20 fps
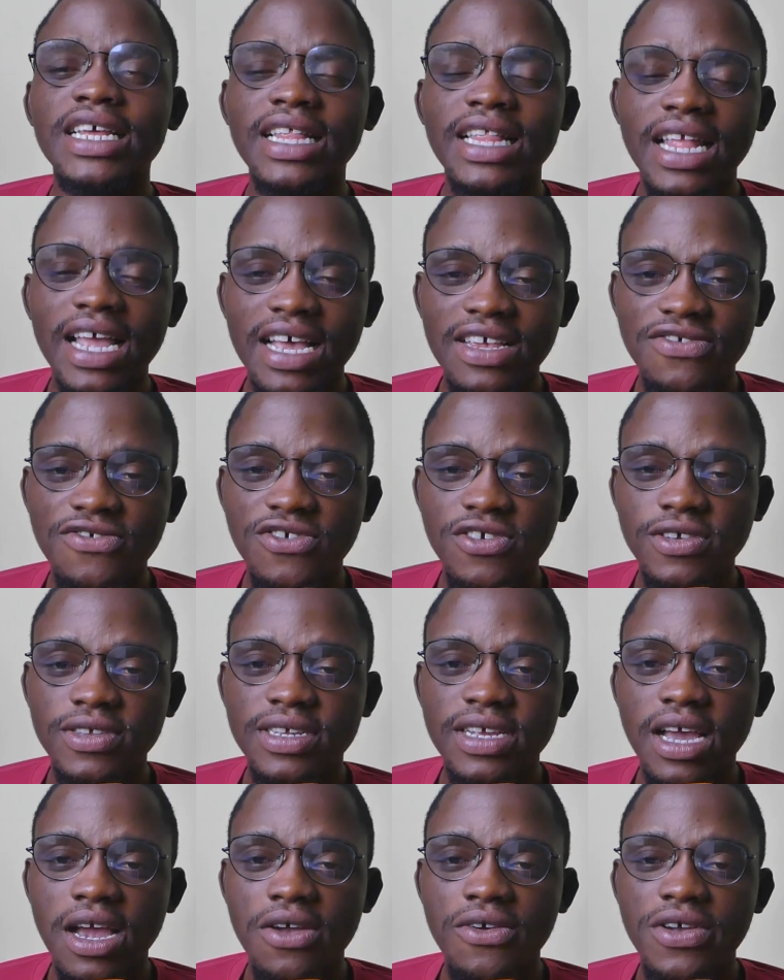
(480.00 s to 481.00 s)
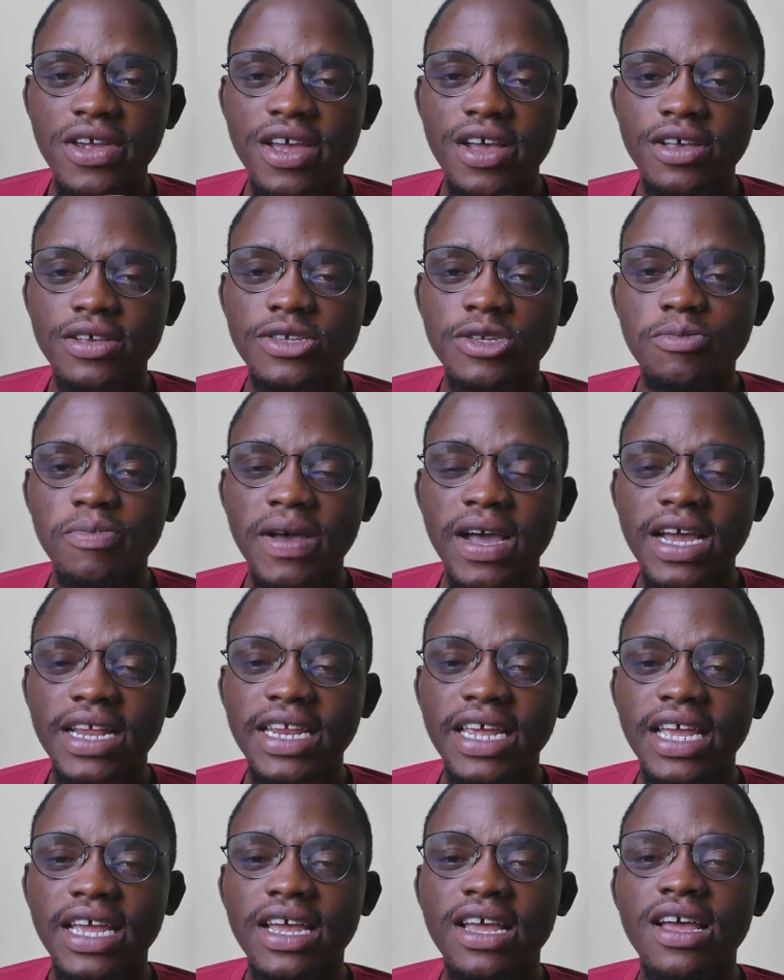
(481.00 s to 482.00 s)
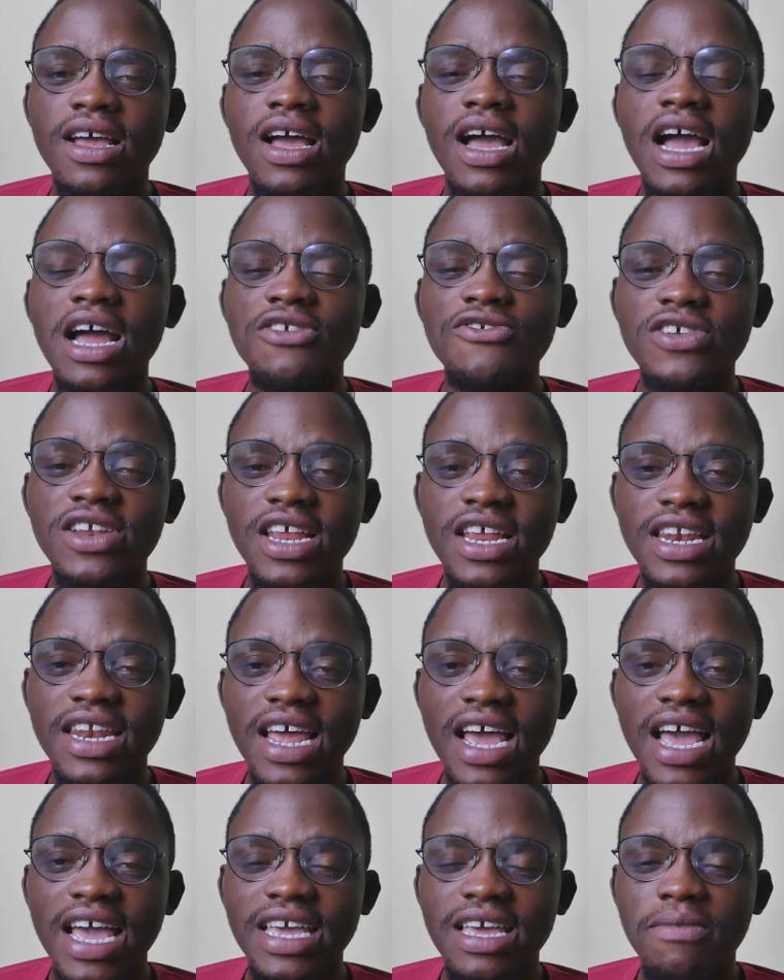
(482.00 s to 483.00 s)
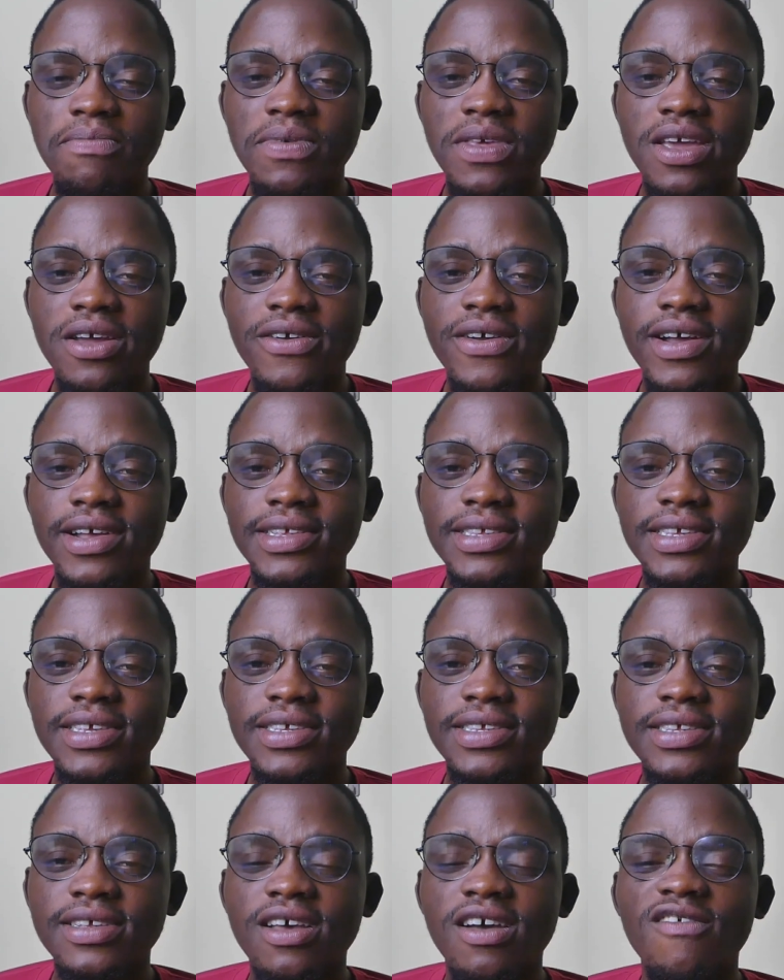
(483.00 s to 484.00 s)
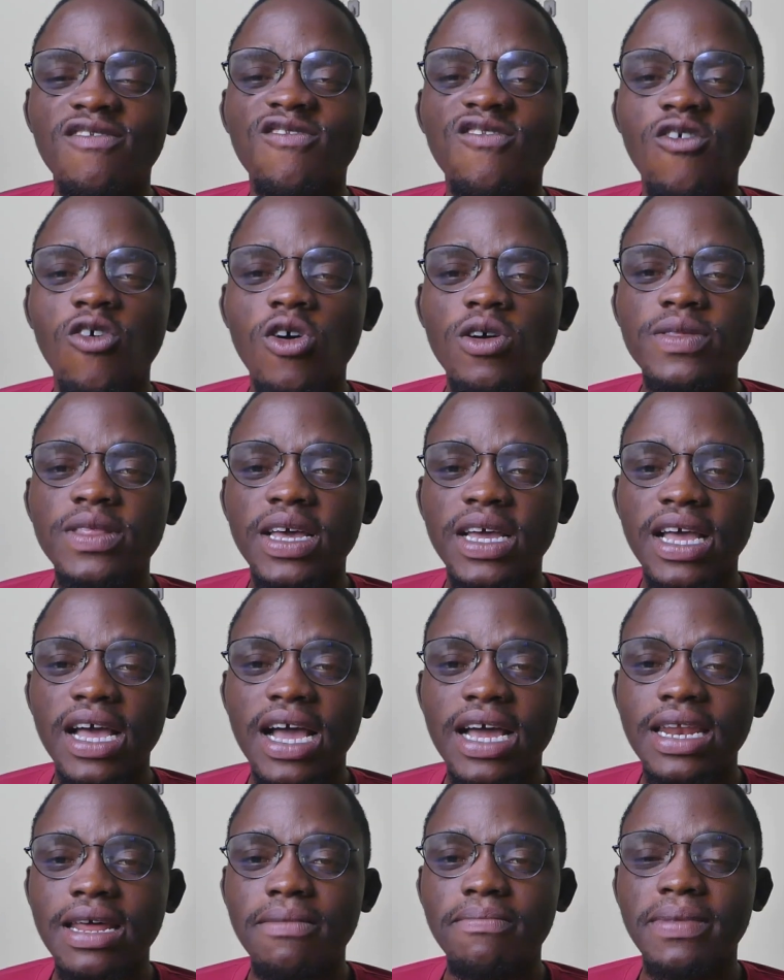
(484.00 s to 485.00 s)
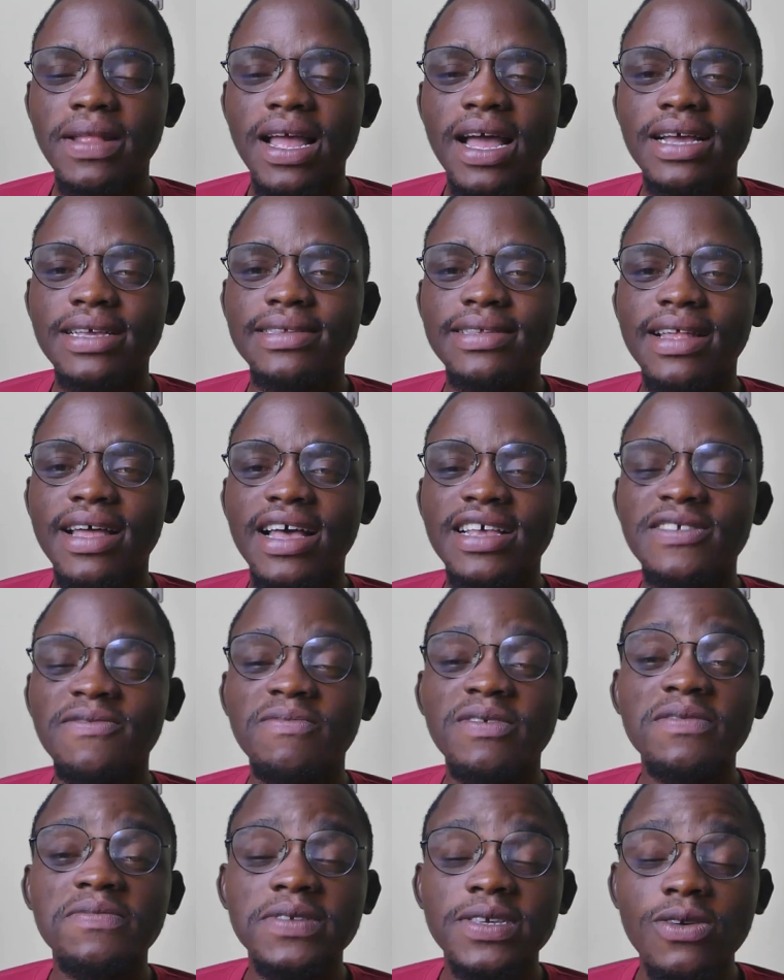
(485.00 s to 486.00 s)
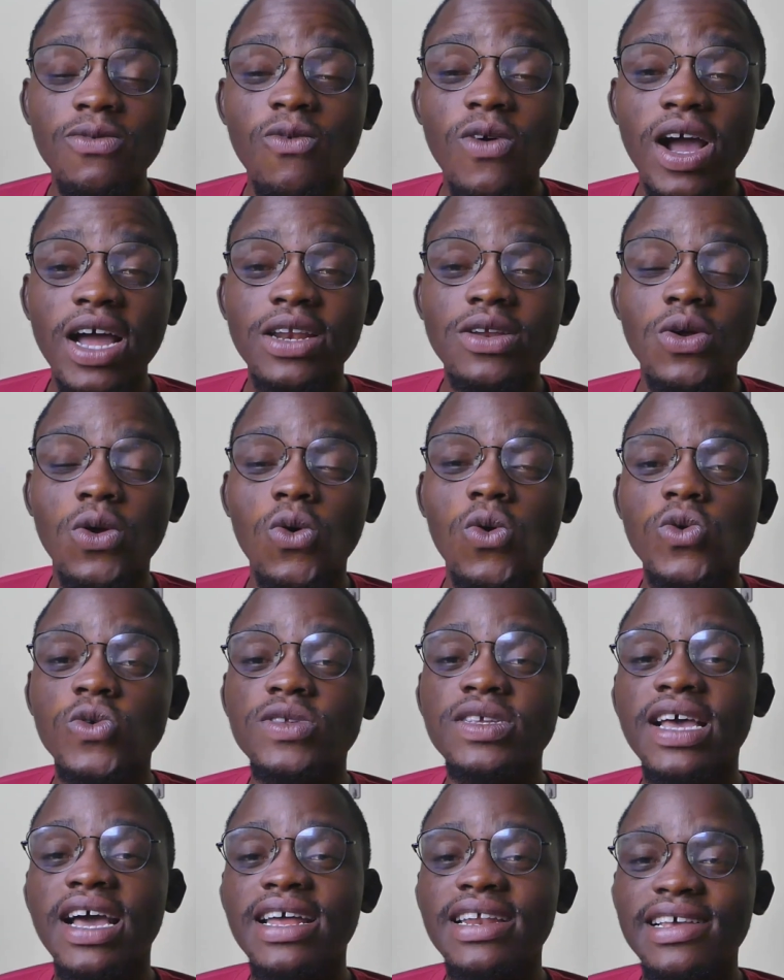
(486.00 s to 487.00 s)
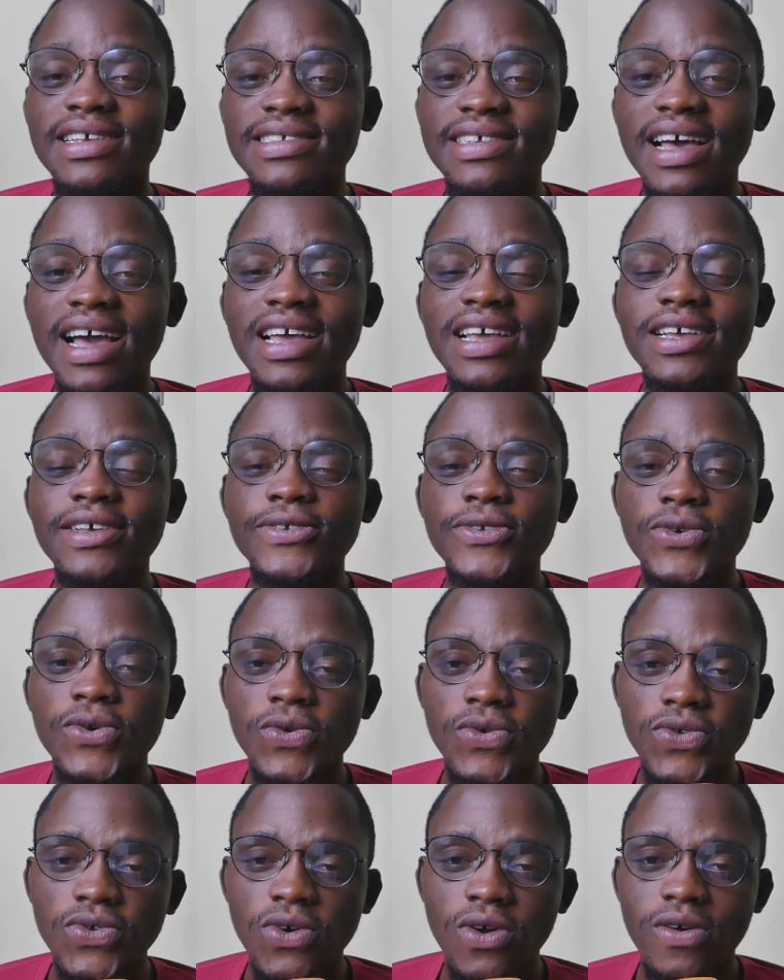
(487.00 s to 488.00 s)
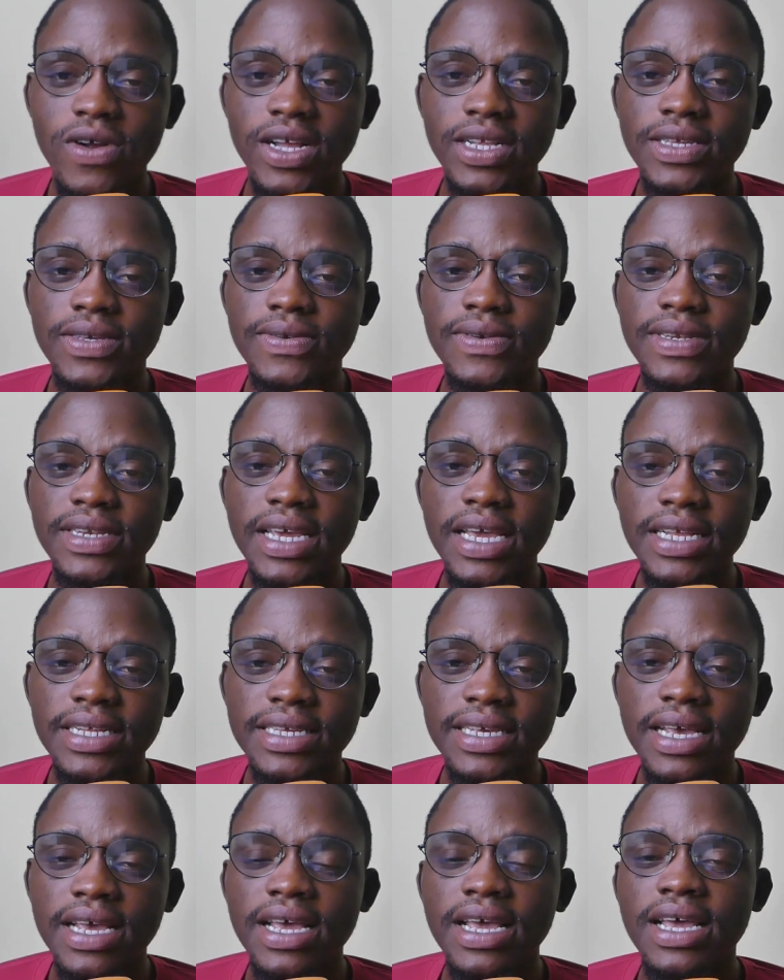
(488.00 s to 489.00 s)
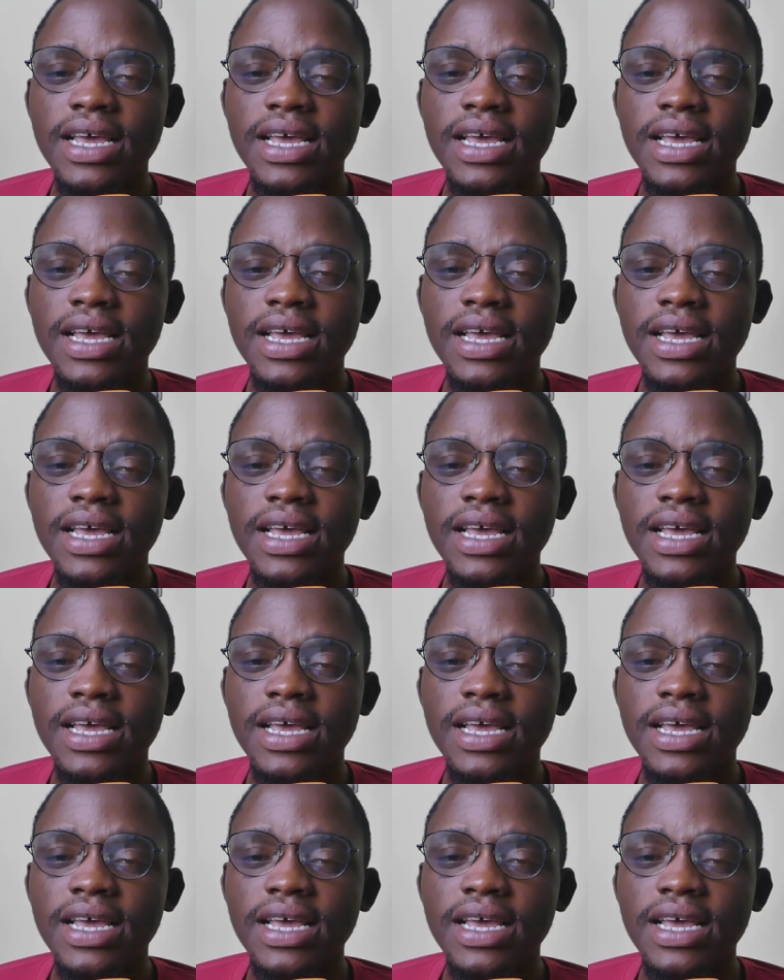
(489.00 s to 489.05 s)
illustrious career spanning 109 appearances for the Ghana Black Stars, 51 goals, Ghana's highest goal scorer to date.